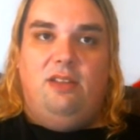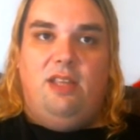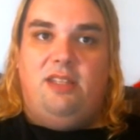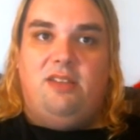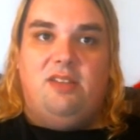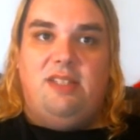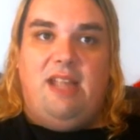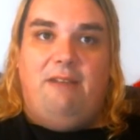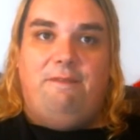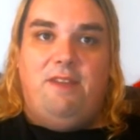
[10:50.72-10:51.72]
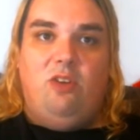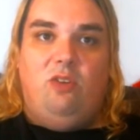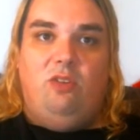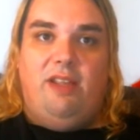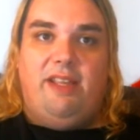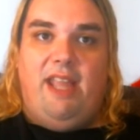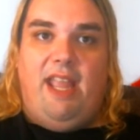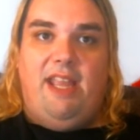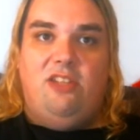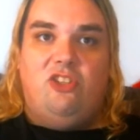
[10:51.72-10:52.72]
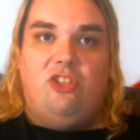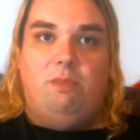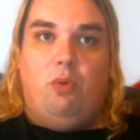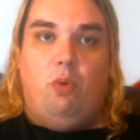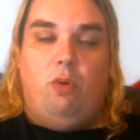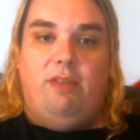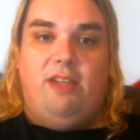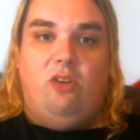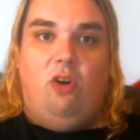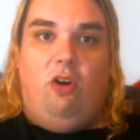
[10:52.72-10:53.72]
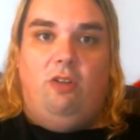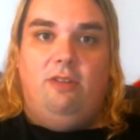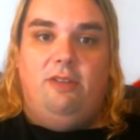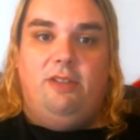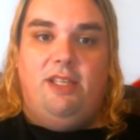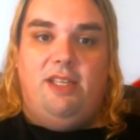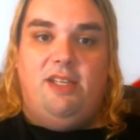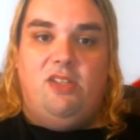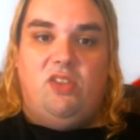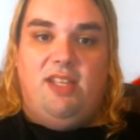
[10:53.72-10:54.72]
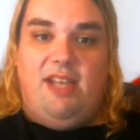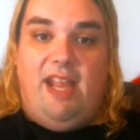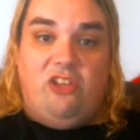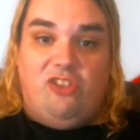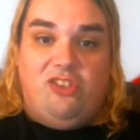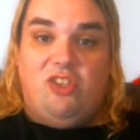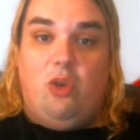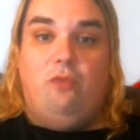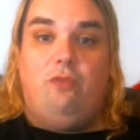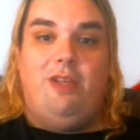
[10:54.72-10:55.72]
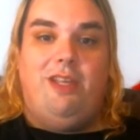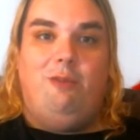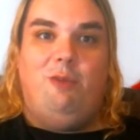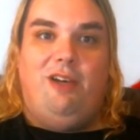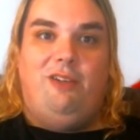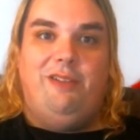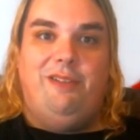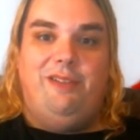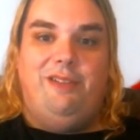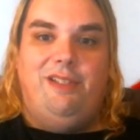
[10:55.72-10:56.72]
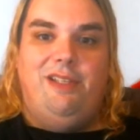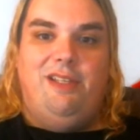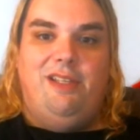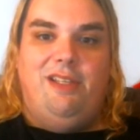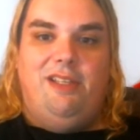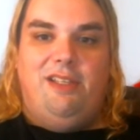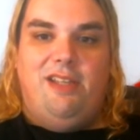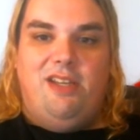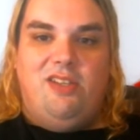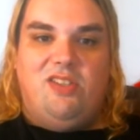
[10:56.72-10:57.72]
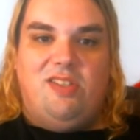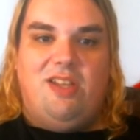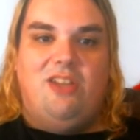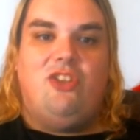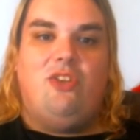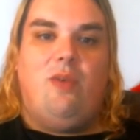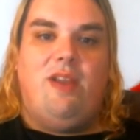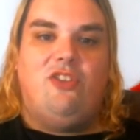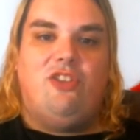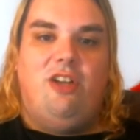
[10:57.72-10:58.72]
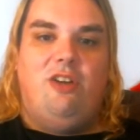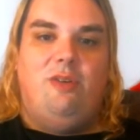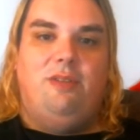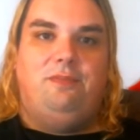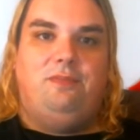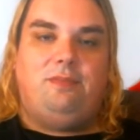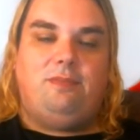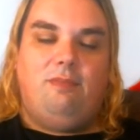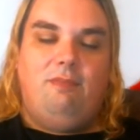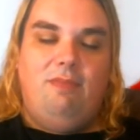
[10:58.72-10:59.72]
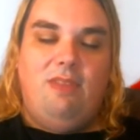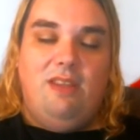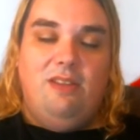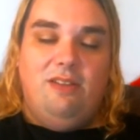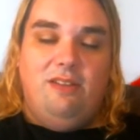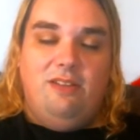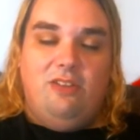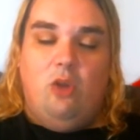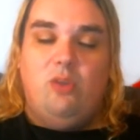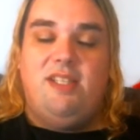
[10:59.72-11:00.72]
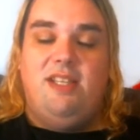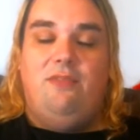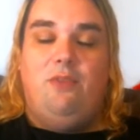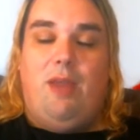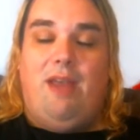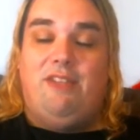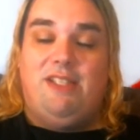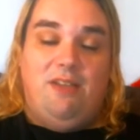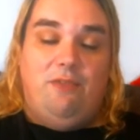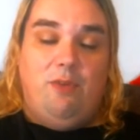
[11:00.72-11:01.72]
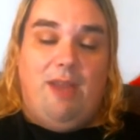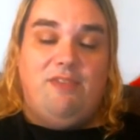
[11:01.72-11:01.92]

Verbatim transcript: It does not feel like it aged poorly at all. It, it is it aged so freaking well. It is such a great show. Go see it if you haven't, and if you have